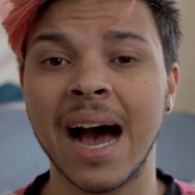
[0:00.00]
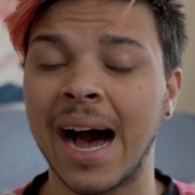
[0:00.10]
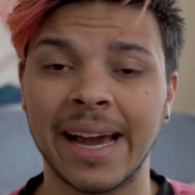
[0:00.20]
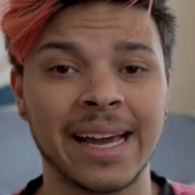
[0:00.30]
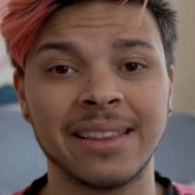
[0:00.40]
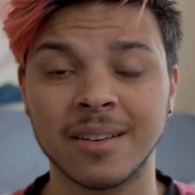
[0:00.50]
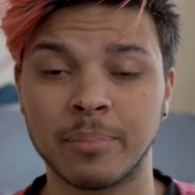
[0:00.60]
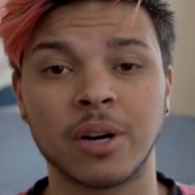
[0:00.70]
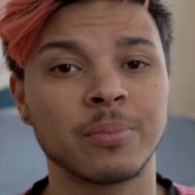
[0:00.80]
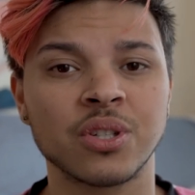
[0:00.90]
high-end
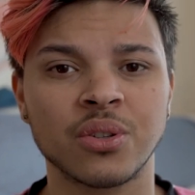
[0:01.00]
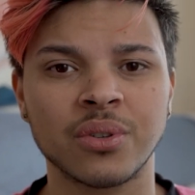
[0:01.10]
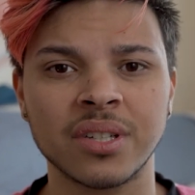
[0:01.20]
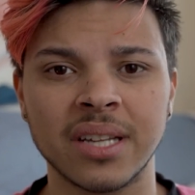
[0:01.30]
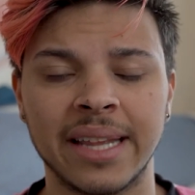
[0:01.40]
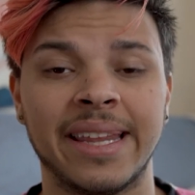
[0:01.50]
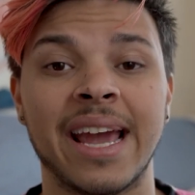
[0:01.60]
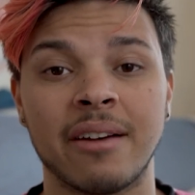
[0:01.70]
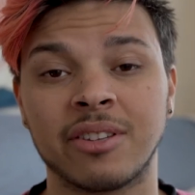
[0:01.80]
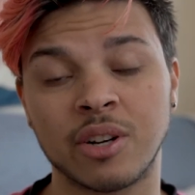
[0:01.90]
department stores and they
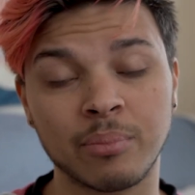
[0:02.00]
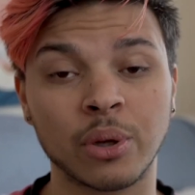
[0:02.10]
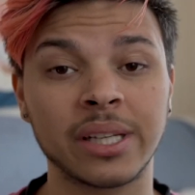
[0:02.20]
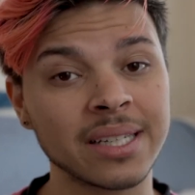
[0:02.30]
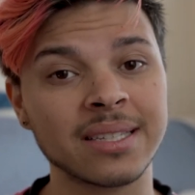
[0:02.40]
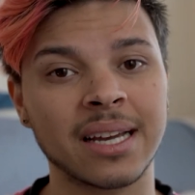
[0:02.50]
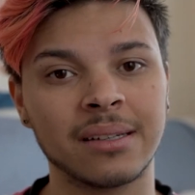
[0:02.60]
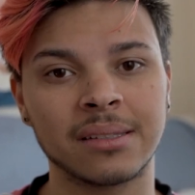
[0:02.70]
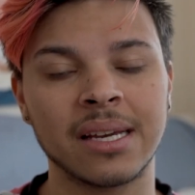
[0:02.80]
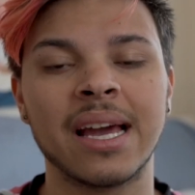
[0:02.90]
have their employee
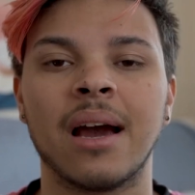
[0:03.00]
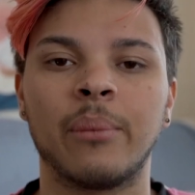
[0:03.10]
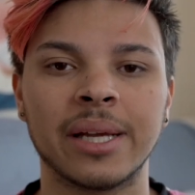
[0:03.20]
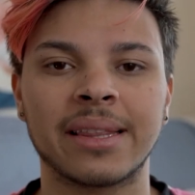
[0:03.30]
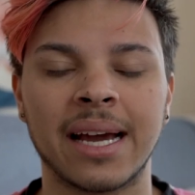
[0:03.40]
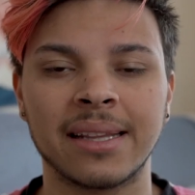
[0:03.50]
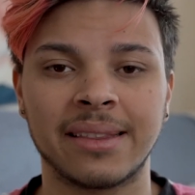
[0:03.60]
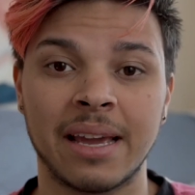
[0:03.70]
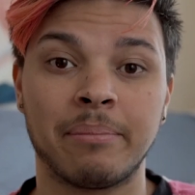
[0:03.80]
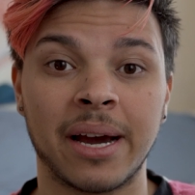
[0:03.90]
discount, and with that
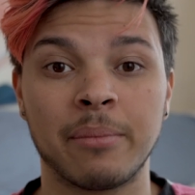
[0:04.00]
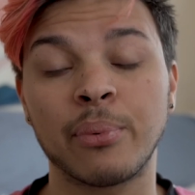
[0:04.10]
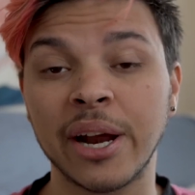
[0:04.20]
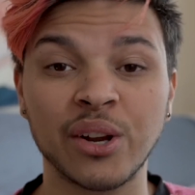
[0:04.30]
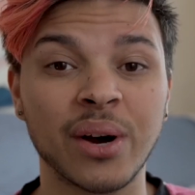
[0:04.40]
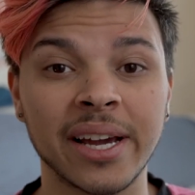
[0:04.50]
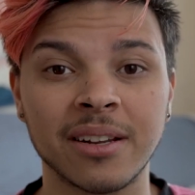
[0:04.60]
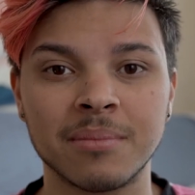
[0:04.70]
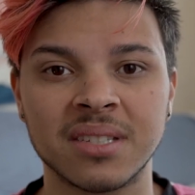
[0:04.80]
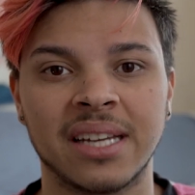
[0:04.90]
they buy brand new
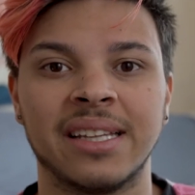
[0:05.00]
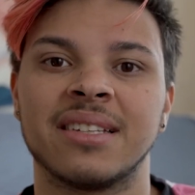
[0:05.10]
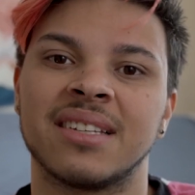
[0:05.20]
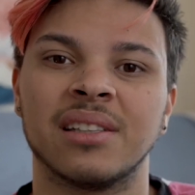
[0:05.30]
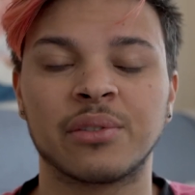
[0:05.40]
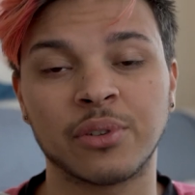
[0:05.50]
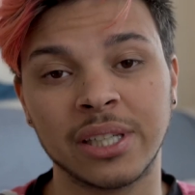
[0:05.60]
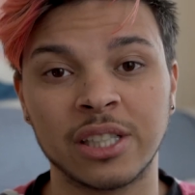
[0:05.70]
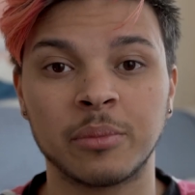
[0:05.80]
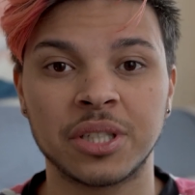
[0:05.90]
items and then sell it for a
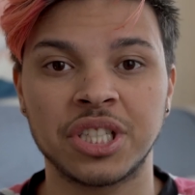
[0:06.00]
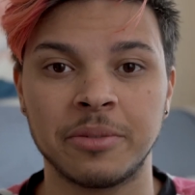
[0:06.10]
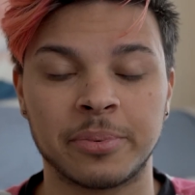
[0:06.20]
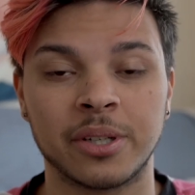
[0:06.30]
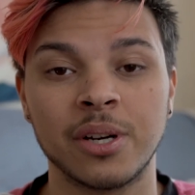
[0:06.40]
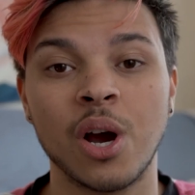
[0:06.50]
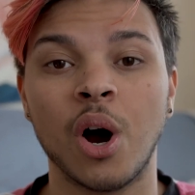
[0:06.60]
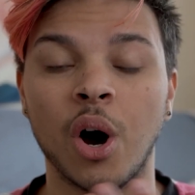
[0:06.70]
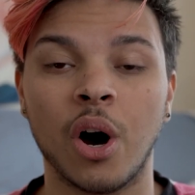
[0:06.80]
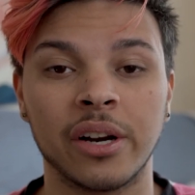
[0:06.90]
little bit cheaper
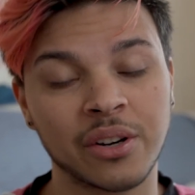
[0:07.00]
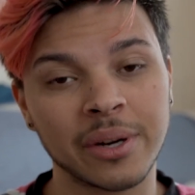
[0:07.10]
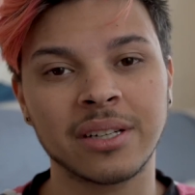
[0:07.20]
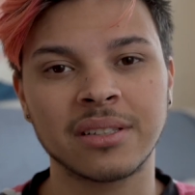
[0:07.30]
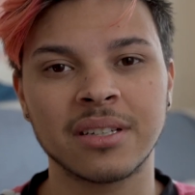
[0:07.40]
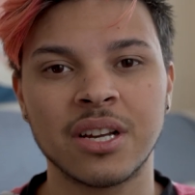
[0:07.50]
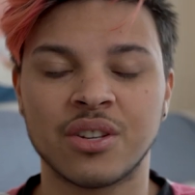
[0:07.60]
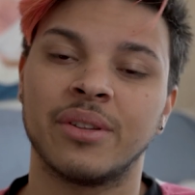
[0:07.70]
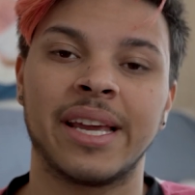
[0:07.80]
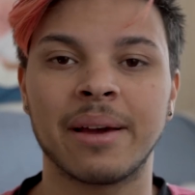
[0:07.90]
on Grailed so
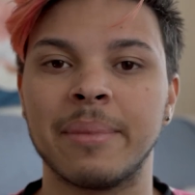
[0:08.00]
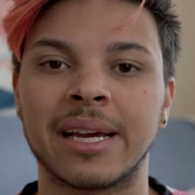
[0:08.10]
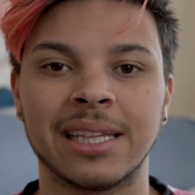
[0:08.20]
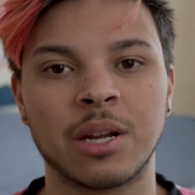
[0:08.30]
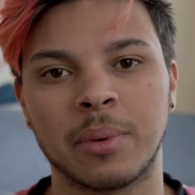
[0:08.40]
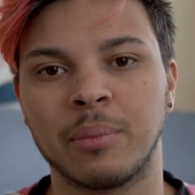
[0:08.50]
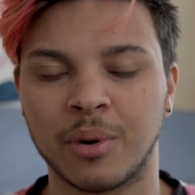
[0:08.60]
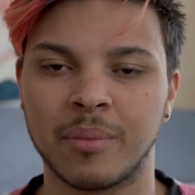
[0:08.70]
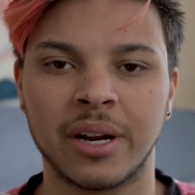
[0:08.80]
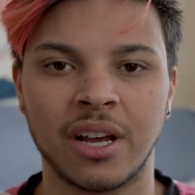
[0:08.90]
they can make a little bit more
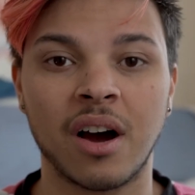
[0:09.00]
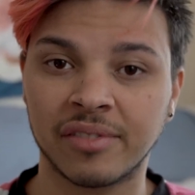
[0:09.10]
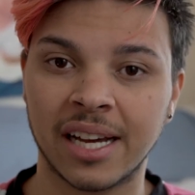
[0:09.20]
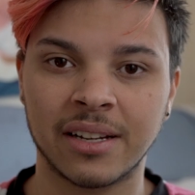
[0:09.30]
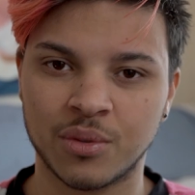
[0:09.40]
money off that as